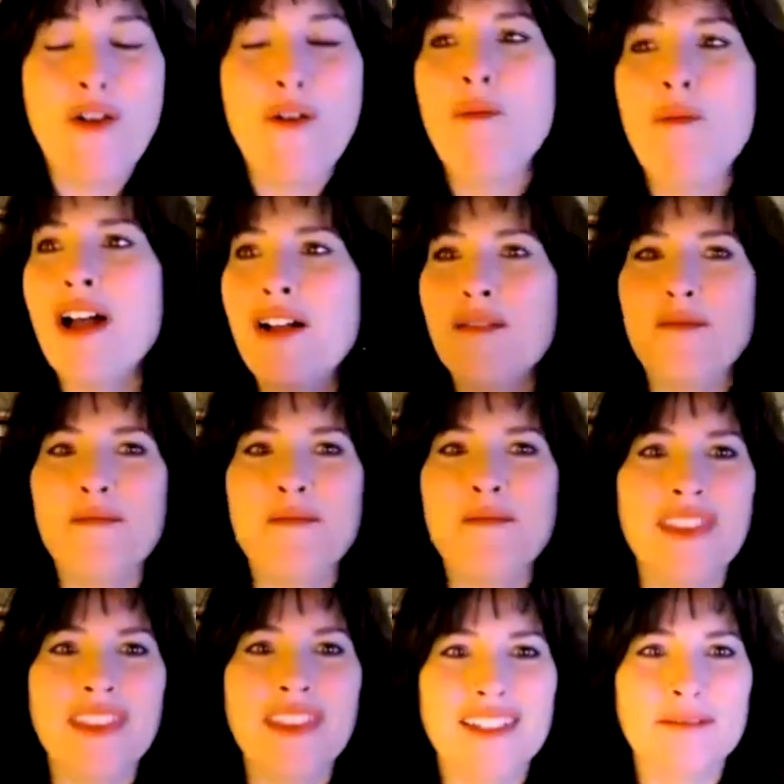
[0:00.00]
Well,
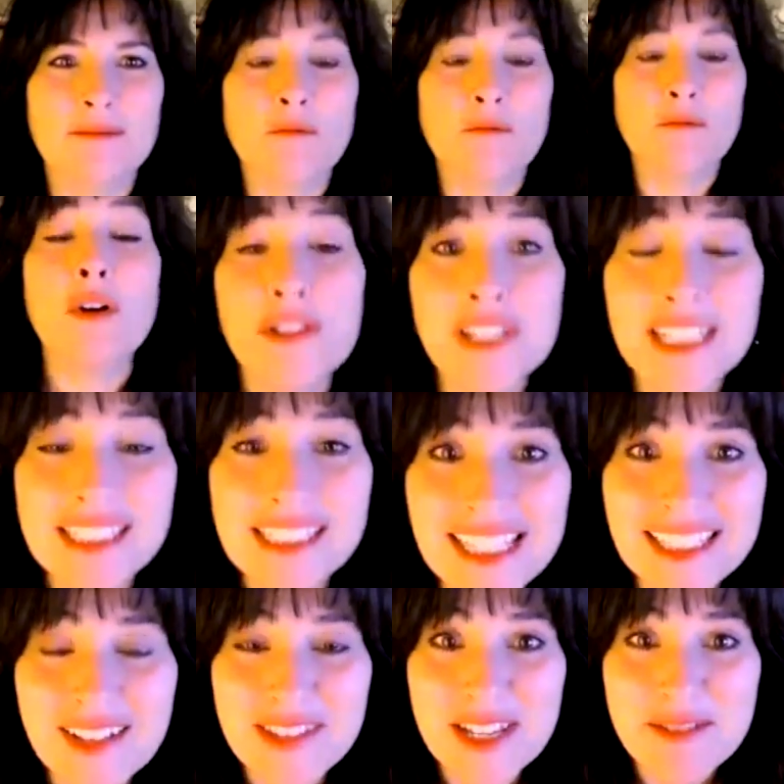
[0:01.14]
what were you going to
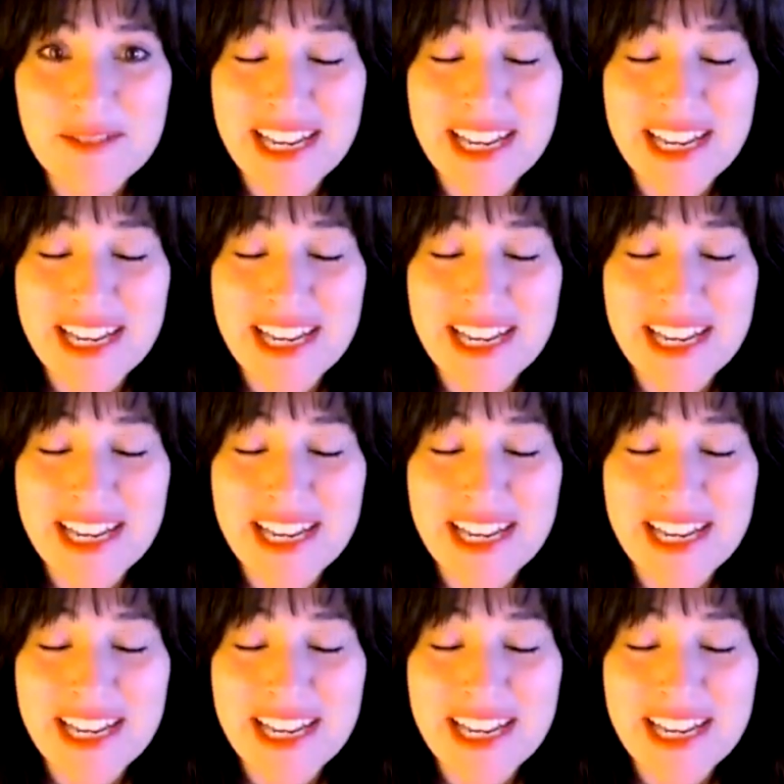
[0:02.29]
say something?